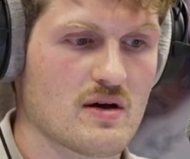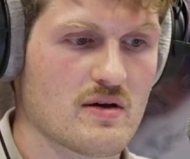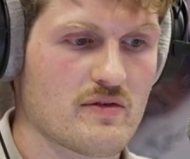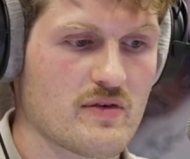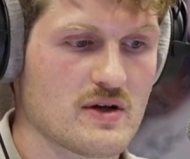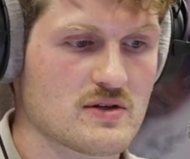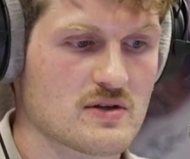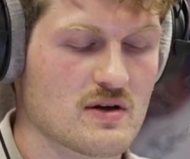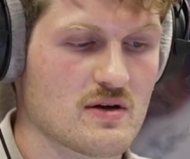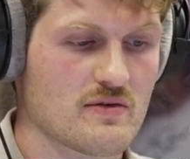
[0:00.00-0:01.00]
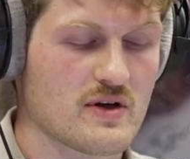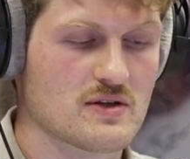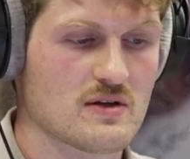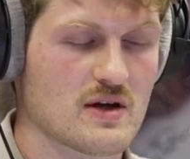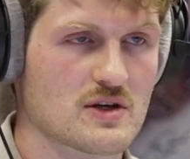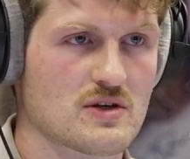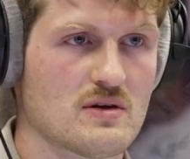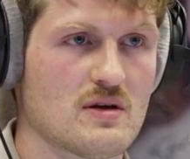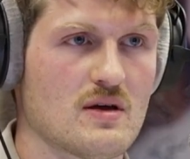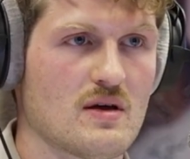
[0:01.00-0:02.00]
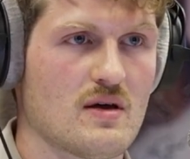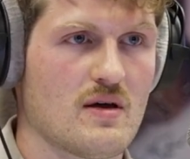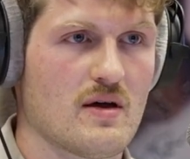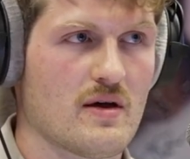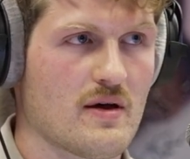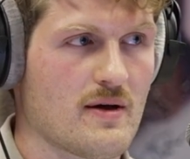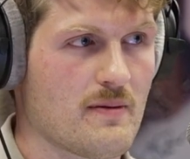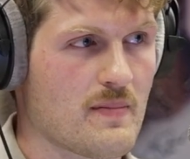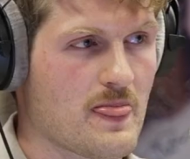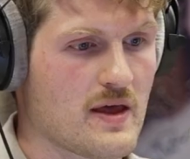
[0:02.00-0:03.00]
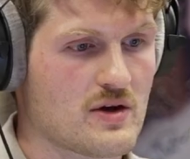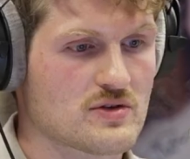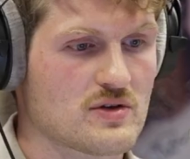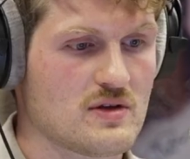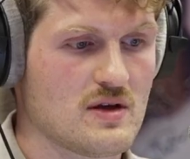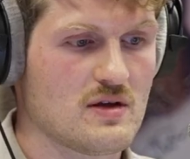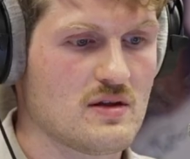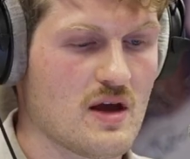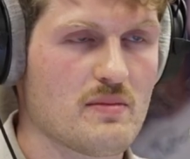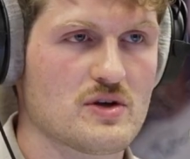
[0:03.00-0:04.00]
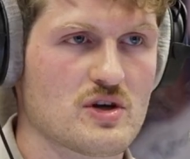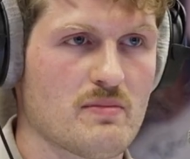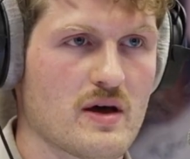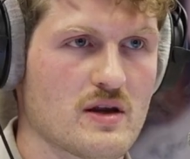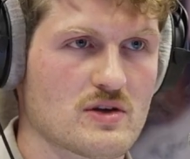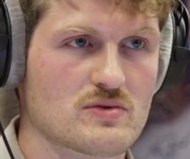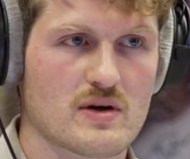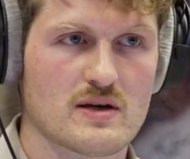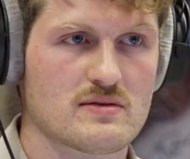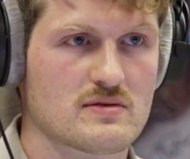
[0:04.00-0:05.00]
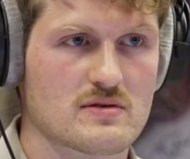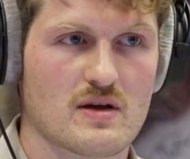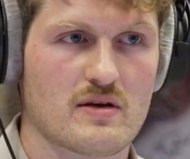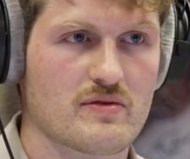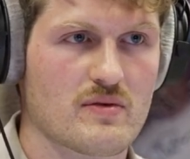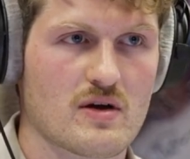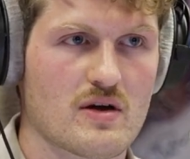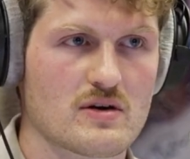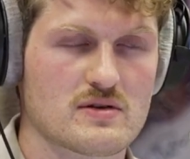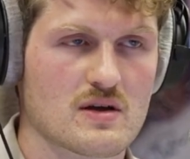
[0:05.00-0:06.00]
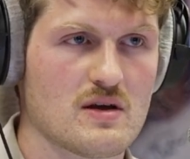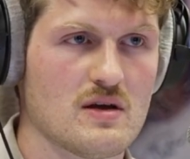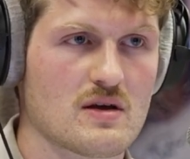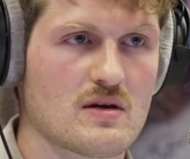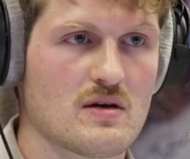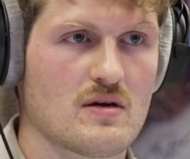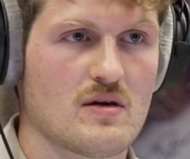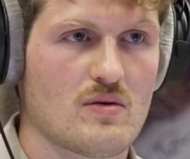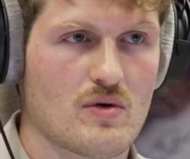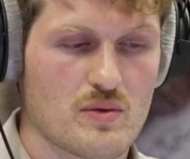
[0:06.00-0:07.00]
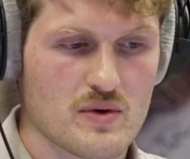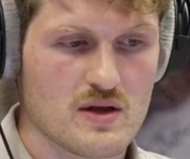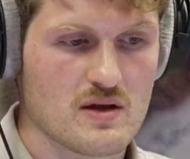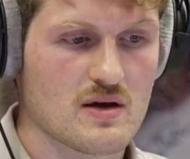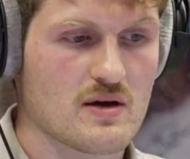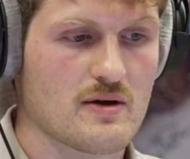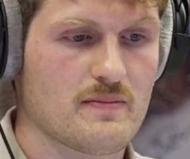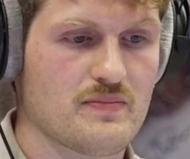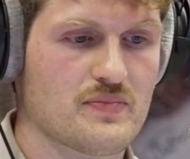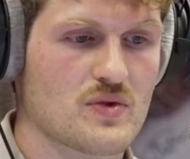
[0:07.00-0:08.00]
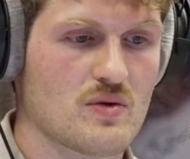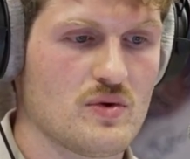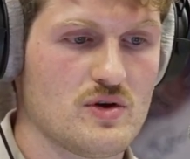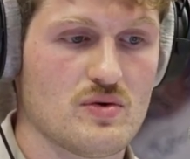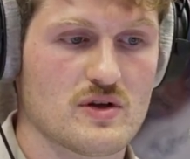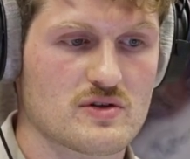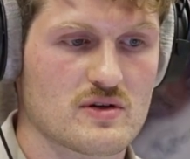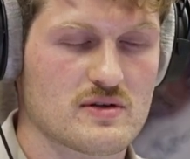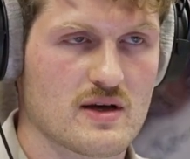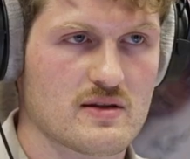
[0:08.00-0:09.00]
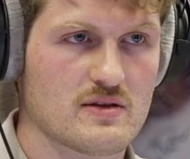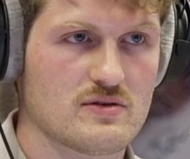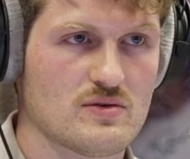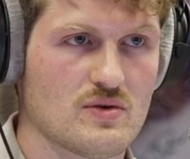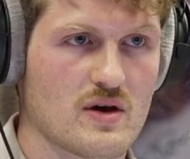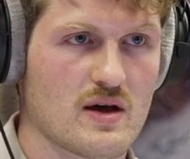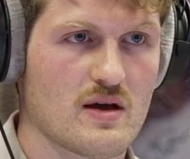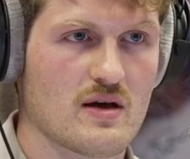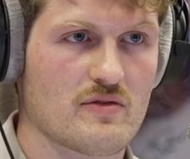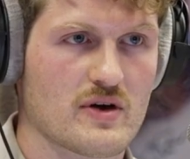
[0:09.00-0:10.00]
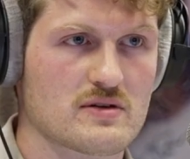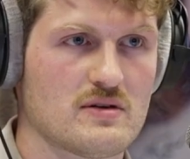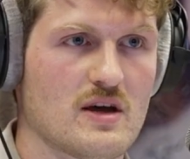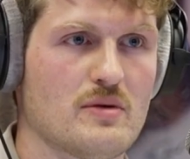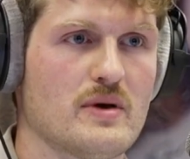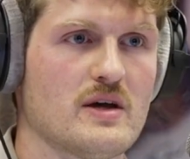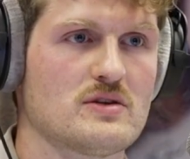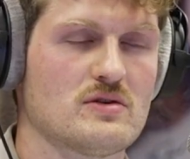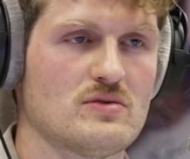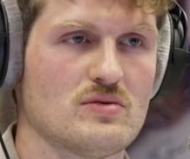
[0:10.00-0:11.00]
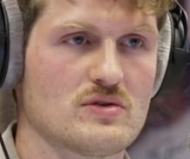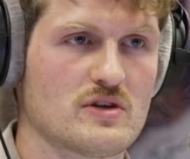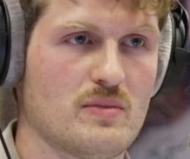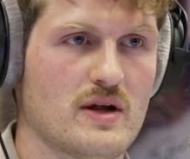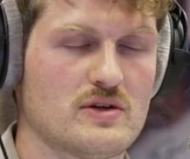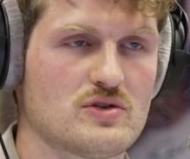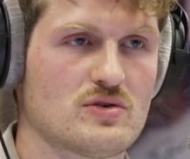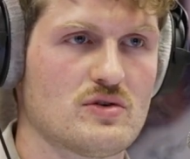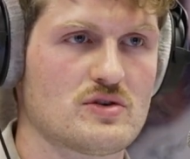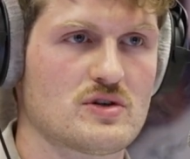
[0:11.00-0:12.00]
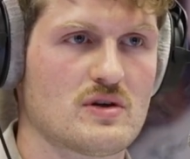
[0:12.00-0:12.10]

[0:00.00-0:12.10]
face detection. And also the image embeddings, right? Yeah. It's kind of another technique where we do insert that into a vector database, into a similarity search,